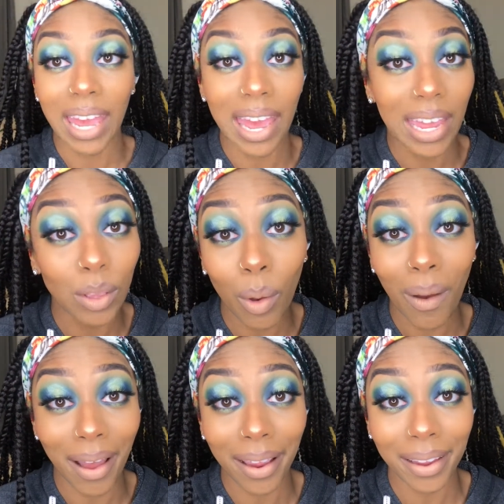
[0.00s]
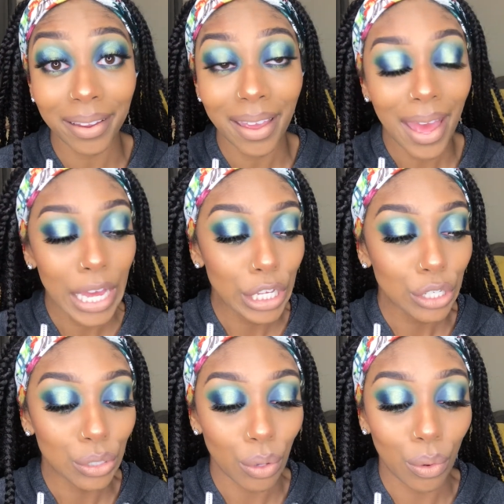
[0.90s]
halo eye.
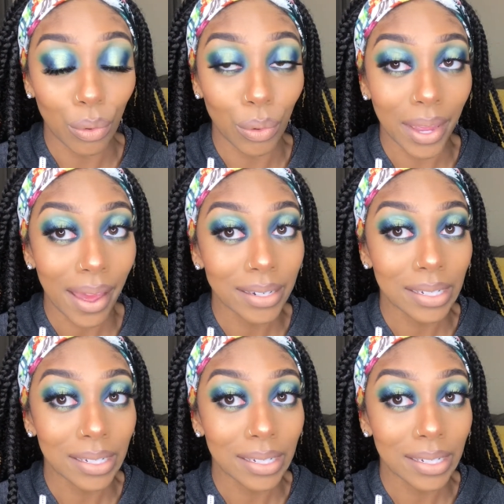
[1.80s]
So yeah,